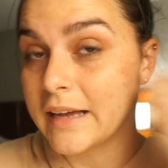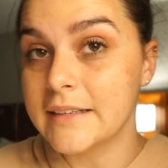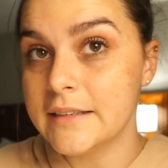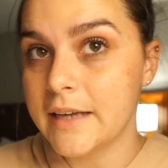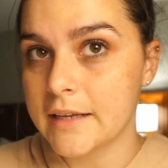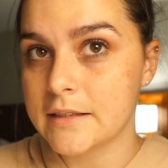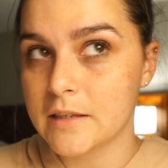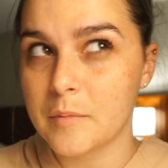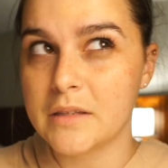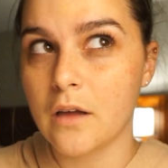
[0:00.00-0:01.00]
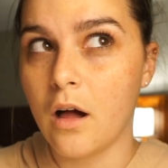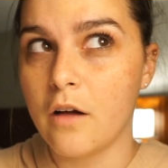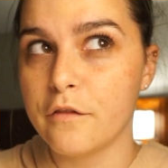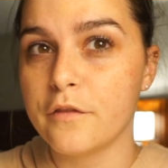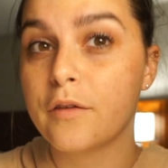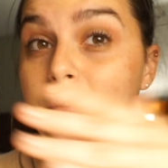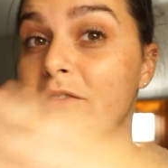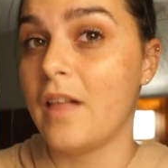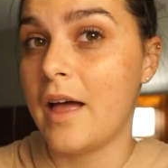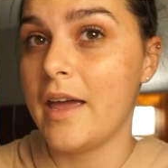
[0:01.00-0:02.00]
I did take 6 months off from
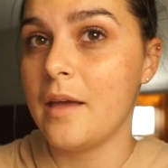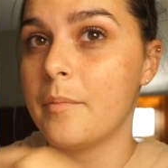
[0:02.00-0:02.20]
flying,